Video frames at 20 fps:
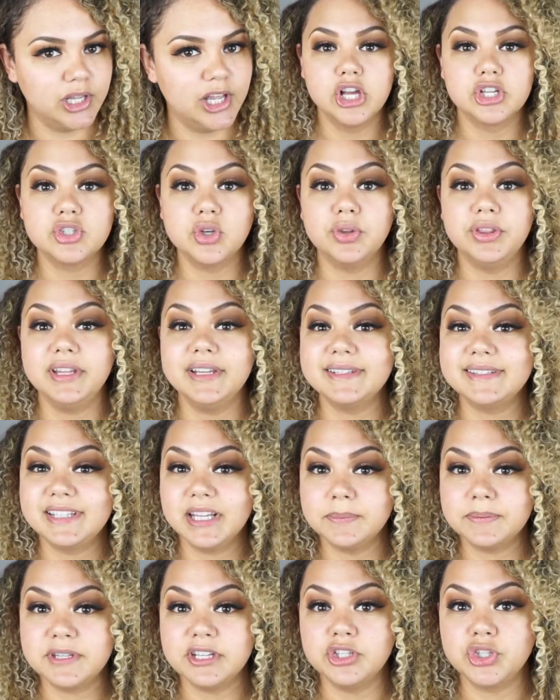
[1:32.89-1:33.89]
So these
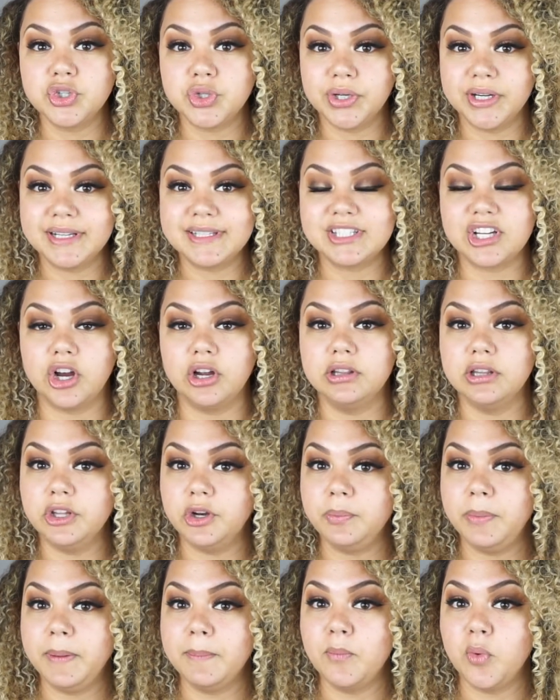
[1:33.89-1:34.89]
tips and tricks are a
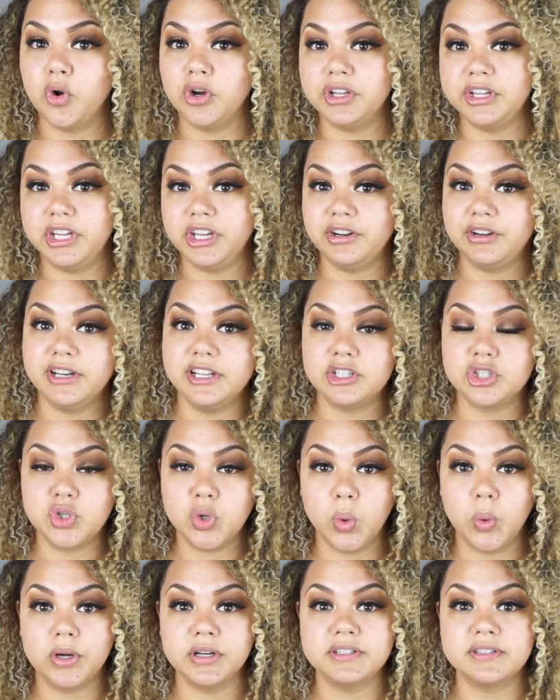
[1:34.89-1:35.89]
little bit more geared
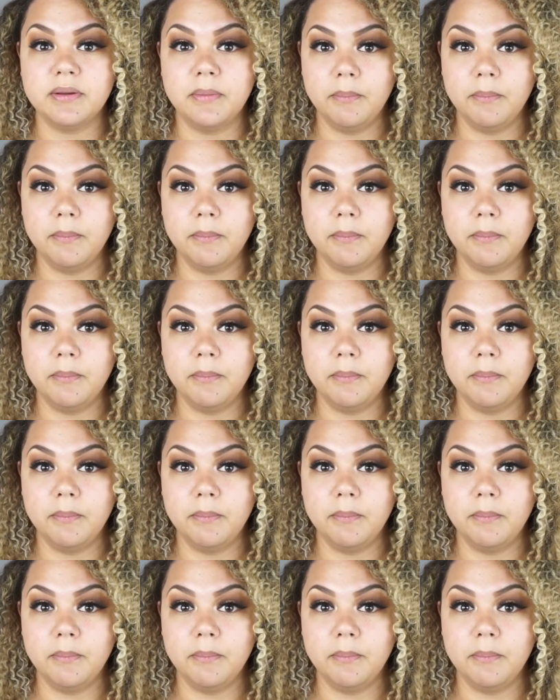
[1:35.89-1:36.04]
towards